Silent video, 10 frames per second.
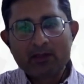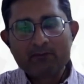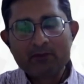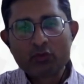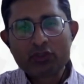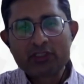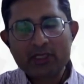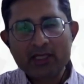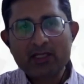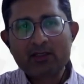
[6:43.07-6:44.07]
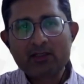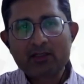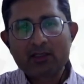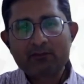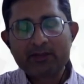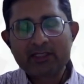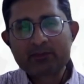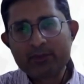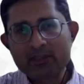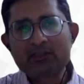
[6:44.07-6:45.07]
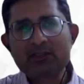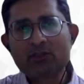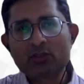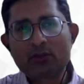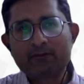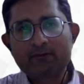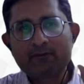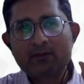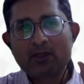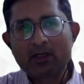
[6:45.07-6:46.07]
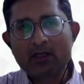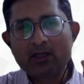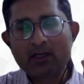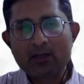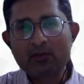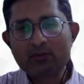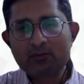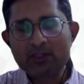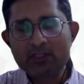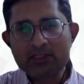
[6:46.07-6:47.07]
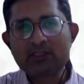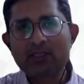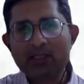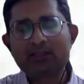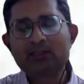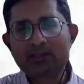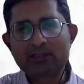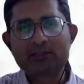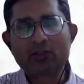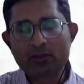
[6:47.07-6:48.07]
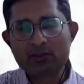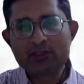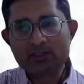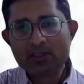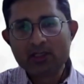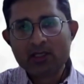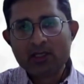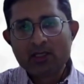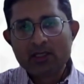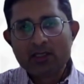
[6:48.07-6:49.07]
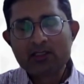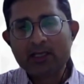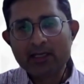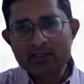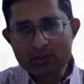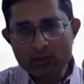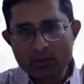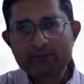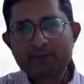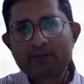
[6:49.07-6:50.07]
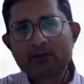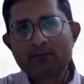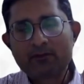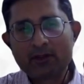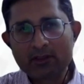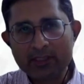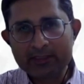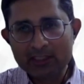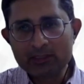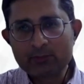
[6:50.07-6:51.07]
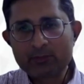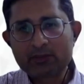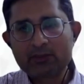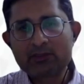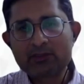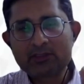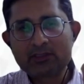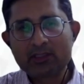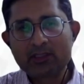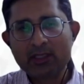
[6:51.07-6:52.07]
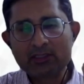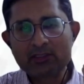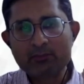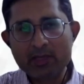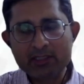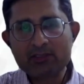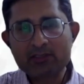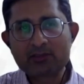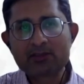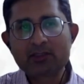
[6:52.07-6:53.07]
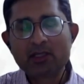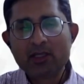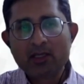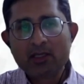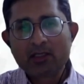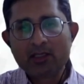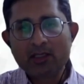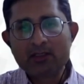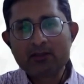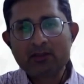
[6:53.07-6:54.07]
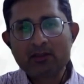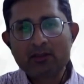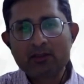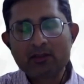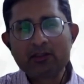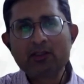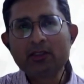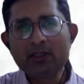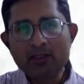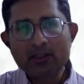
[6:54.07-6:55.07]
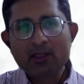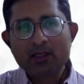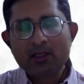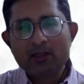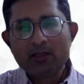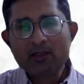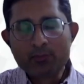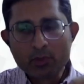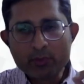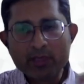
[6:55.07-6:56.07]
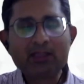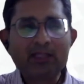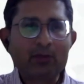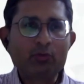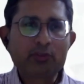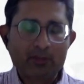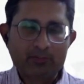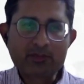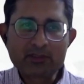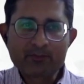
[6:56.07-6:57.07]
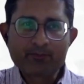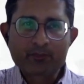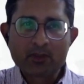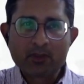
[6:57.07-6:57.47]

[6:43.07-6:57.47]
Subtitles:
we would share our experiences of how digital health technology in hands of frontline health workers, health managers can really improve health outcomes,